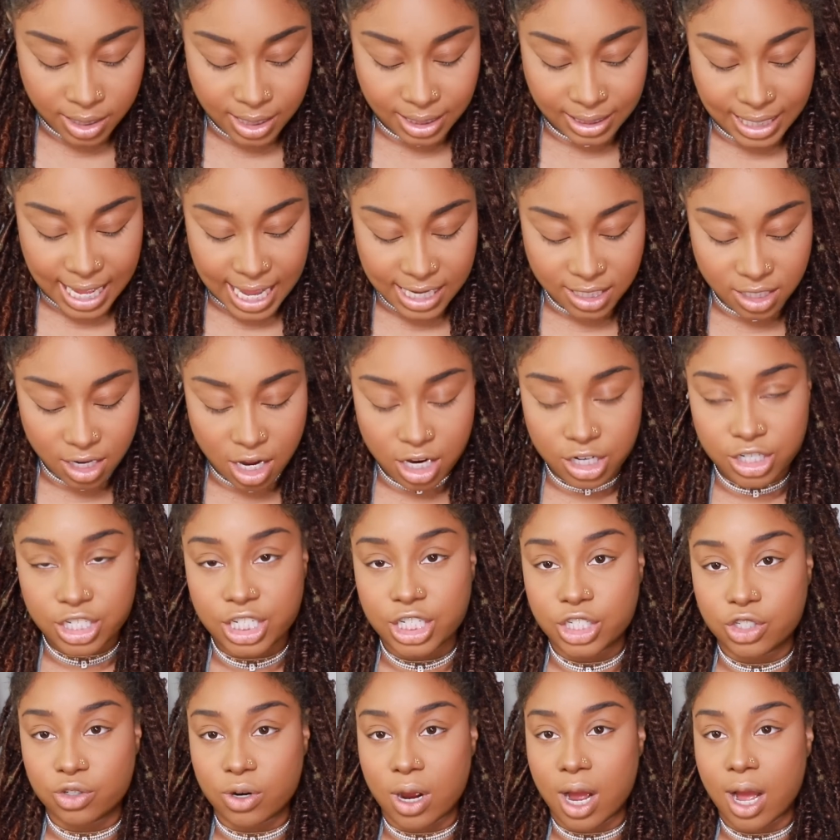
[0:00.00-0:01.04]
the last song
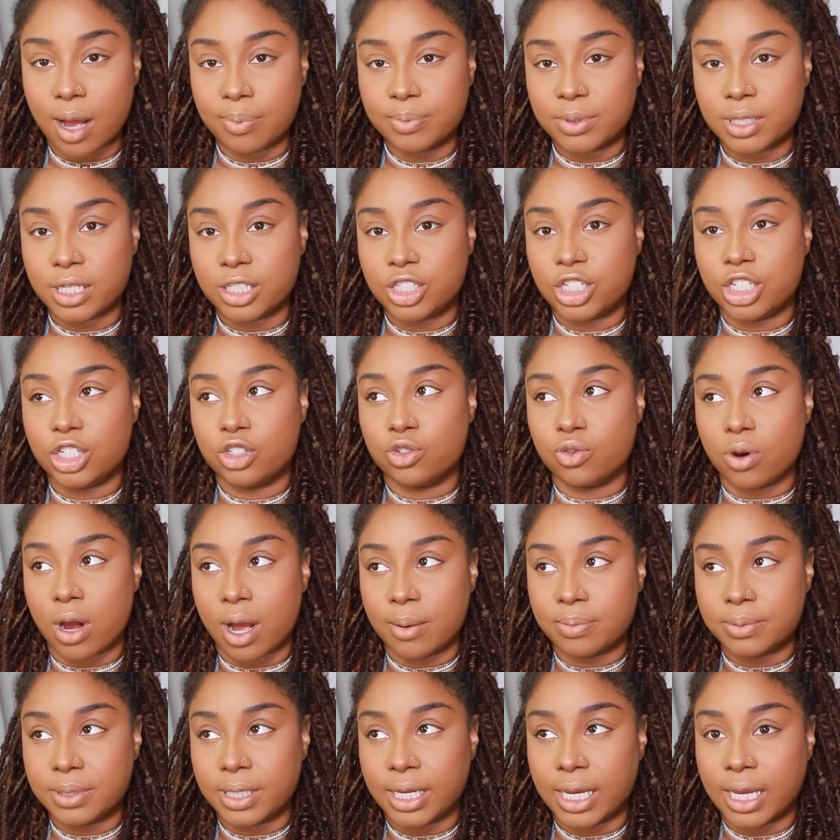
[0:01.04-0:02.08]
she
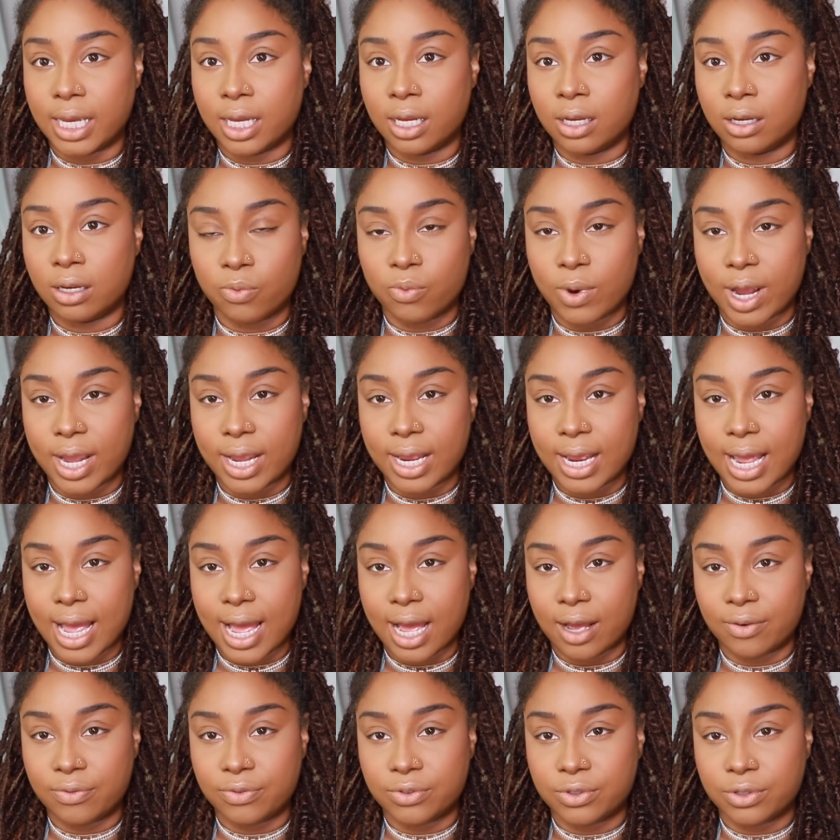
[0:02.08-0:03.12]
dropped it right
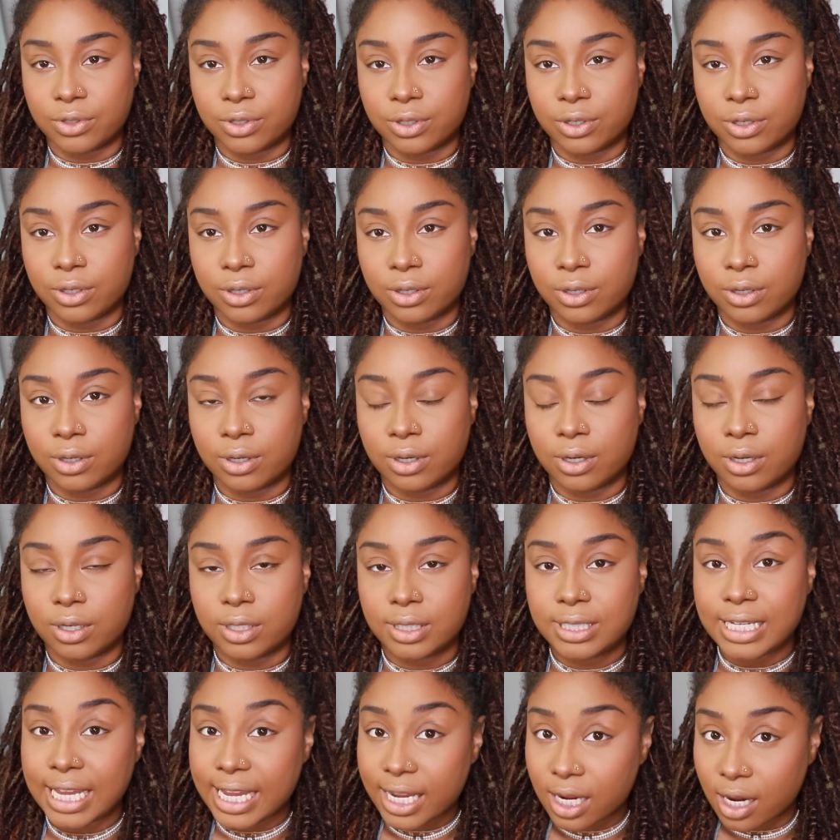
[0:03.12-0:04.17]
after
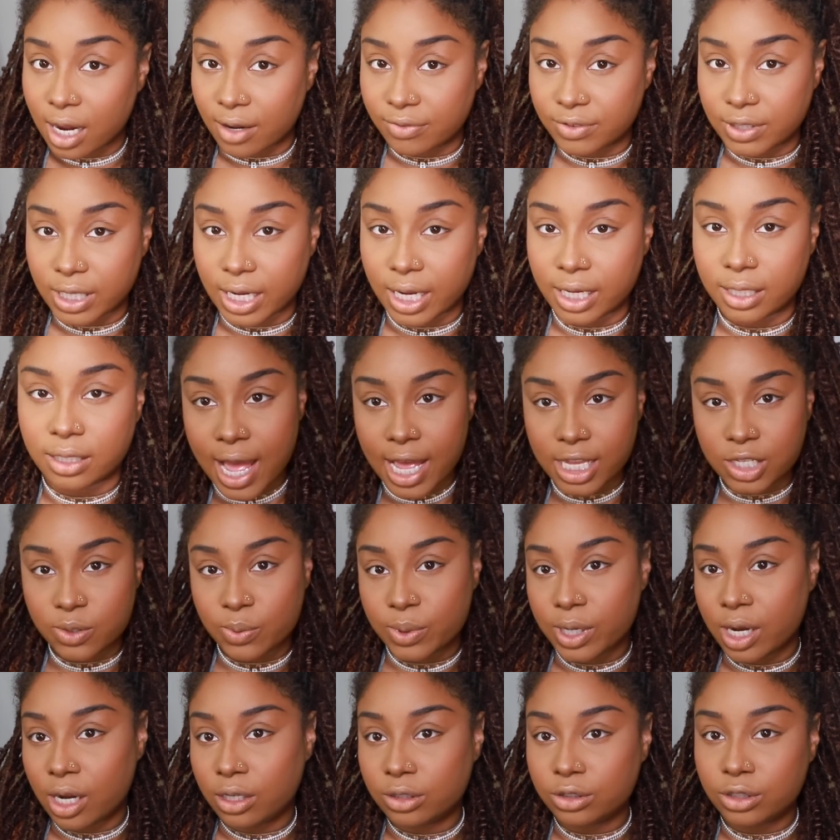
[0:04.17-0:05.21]
Takeoff died. As
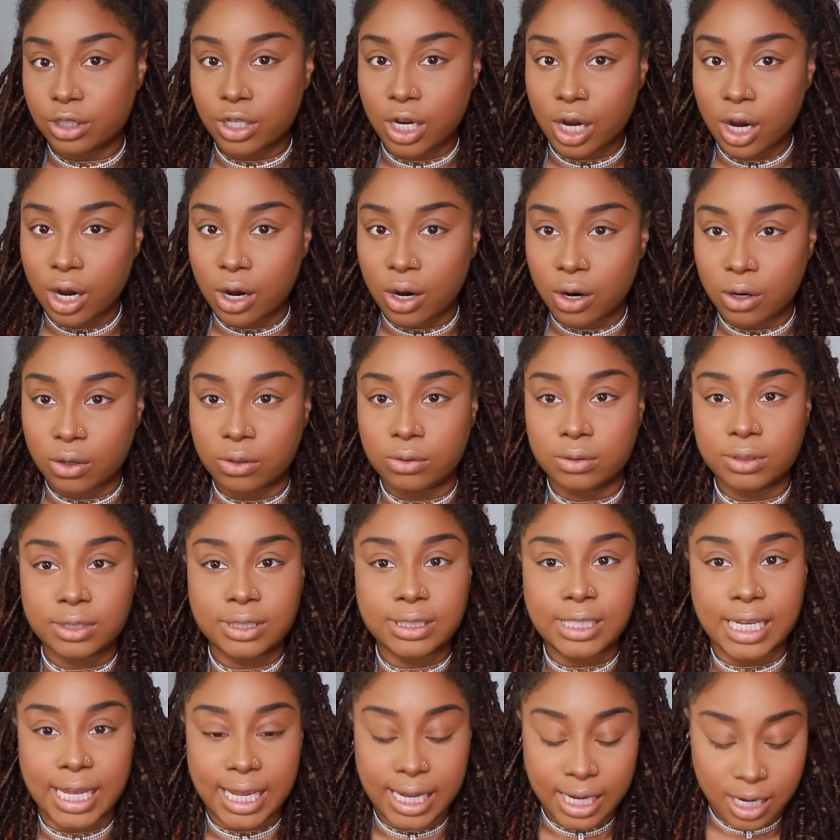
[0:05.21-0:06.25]
we all know,
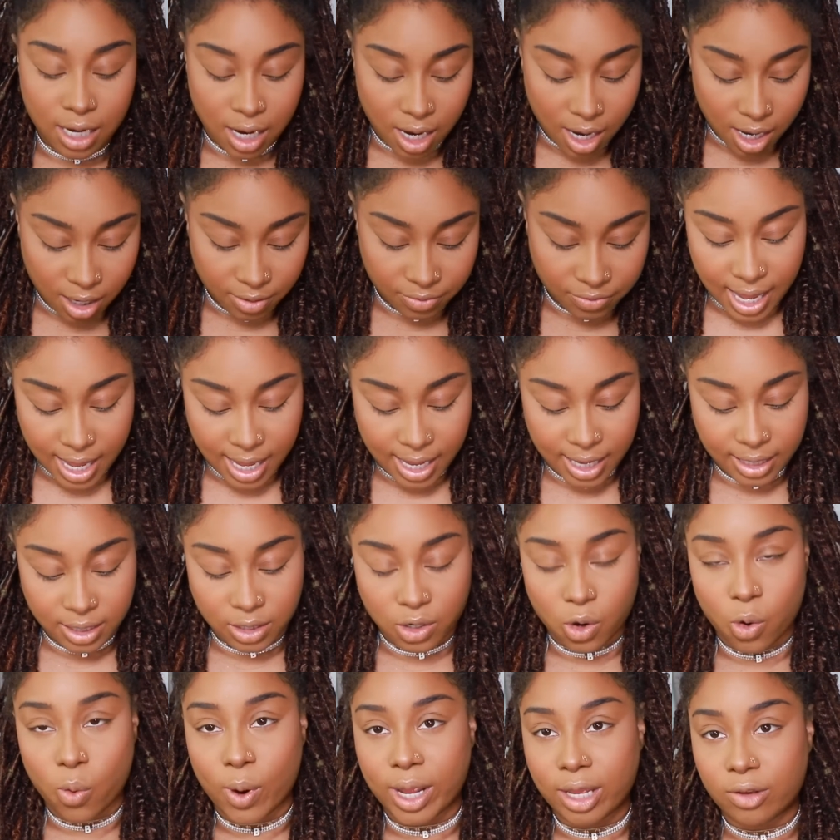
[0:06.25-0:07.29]
Takeoff
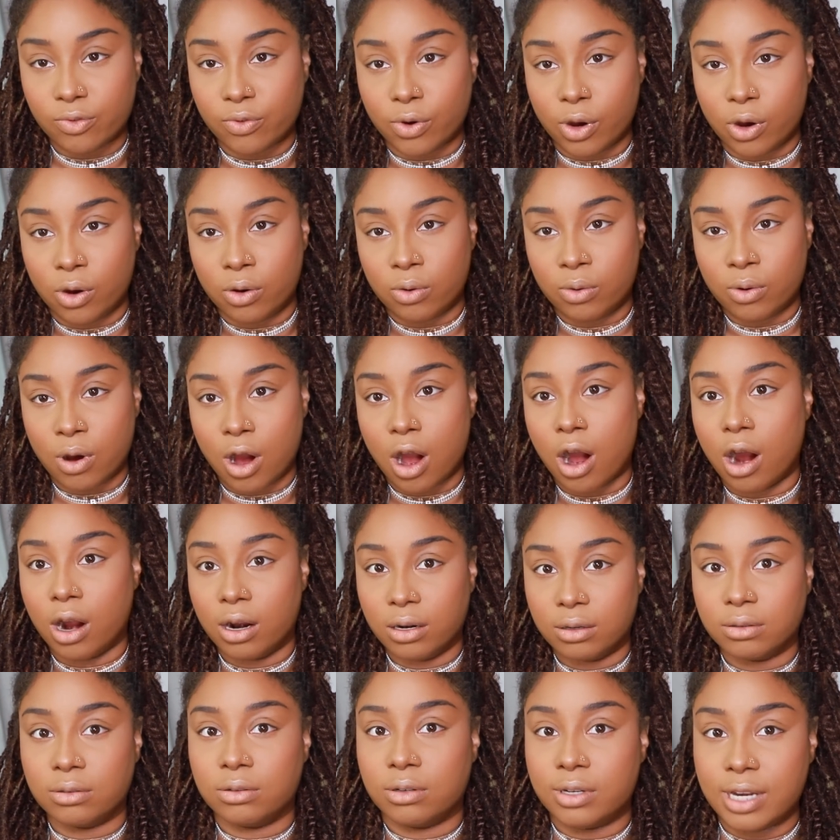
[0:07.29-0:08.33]
and Quavo
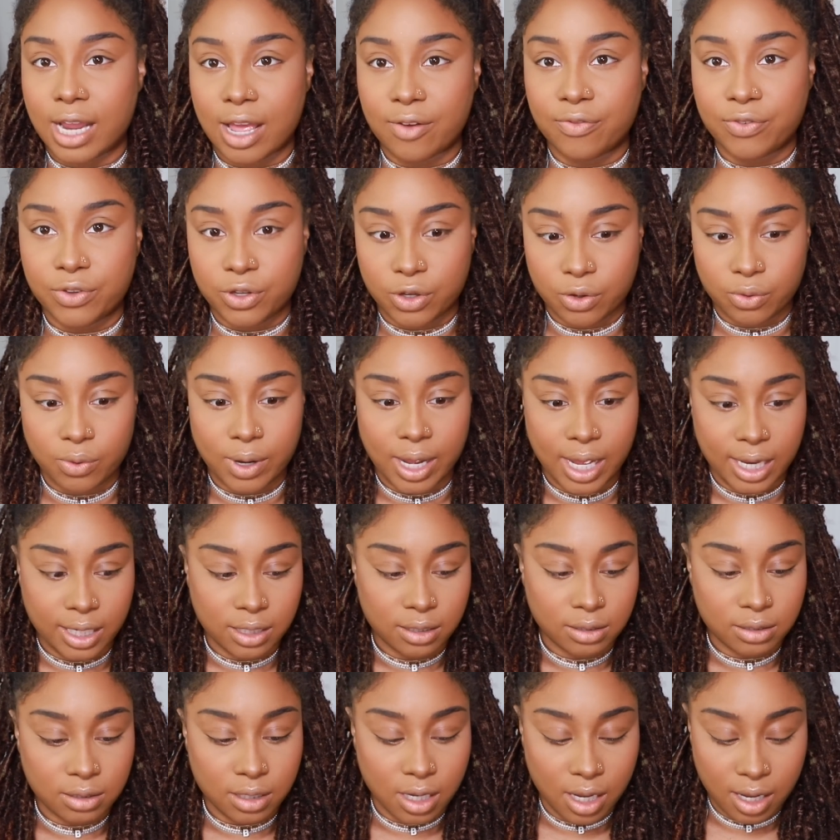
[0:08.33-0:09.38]
are nephew
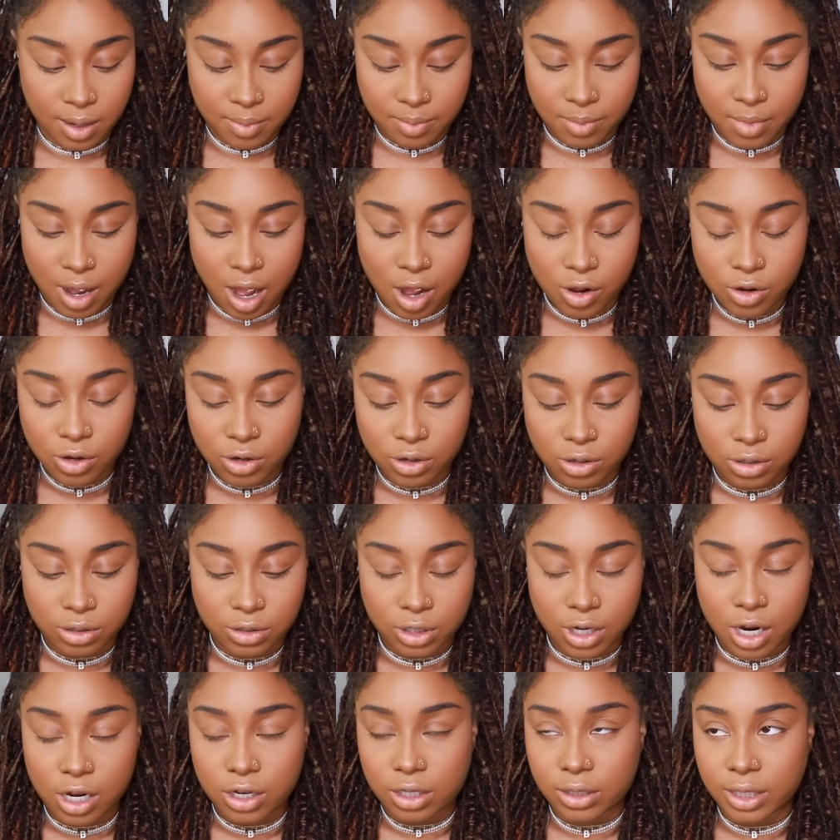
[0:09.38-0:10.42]
and uncle,
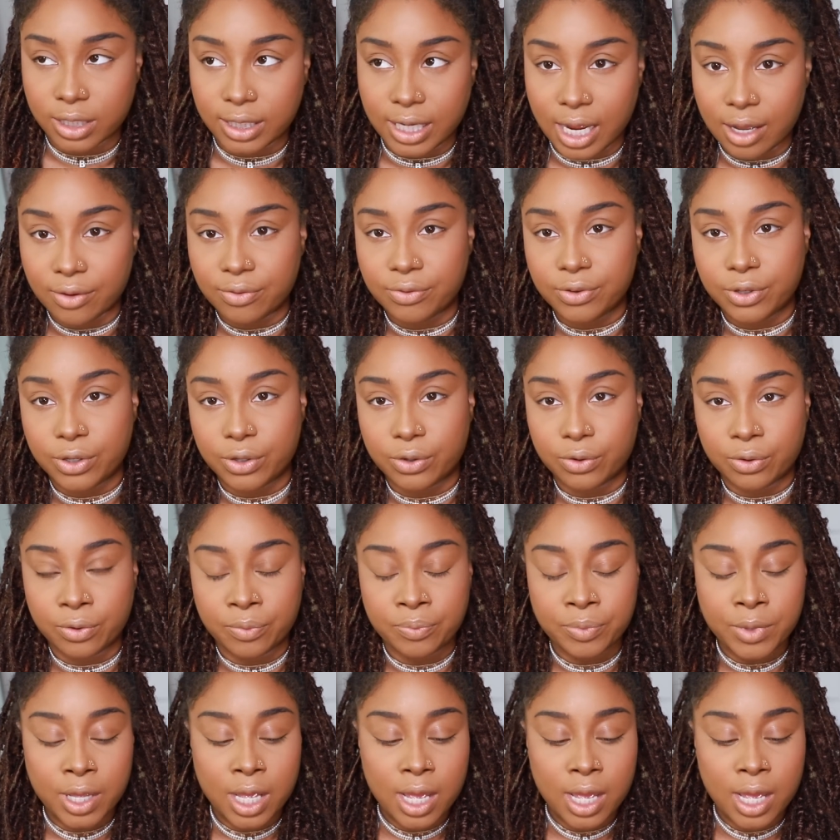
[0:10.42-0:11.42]
or uncle and nephew.